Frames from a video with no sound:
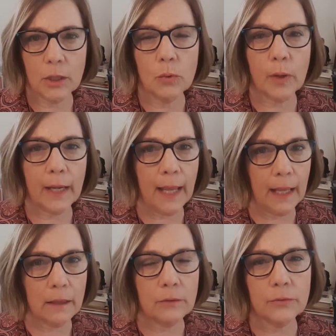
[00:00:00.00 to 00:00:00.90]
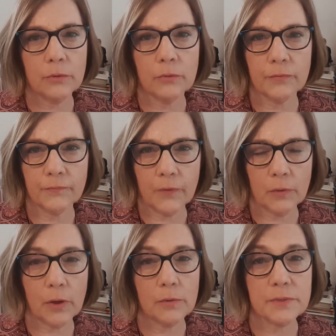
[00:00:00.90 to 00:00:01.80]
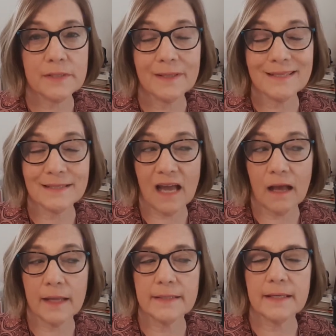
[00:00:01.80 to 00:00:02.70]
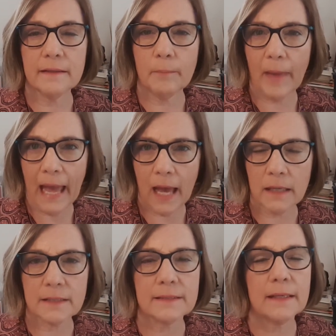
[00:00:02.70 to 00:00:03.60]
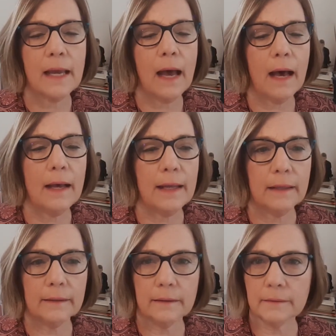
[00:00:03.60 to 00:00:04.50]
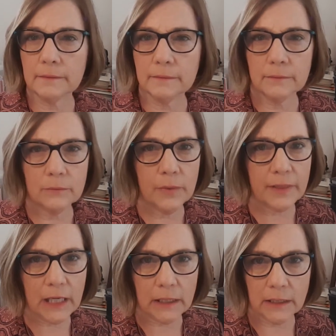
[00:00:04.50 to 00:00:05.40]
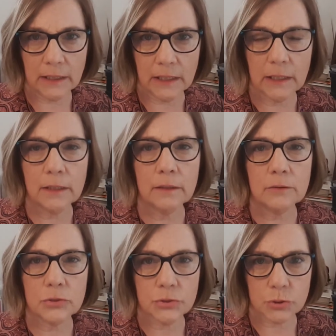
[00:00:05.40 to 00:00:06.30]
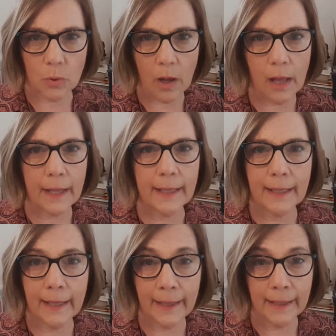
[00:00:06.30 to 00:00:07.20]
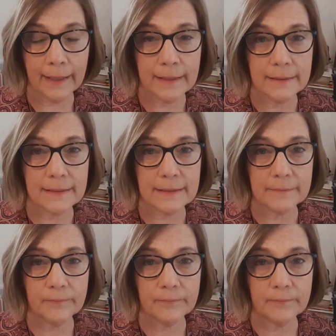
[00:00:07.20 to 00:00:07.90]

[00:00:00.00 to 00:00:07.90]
You can handle your photos, the sides and the backs, with clean, dry hands.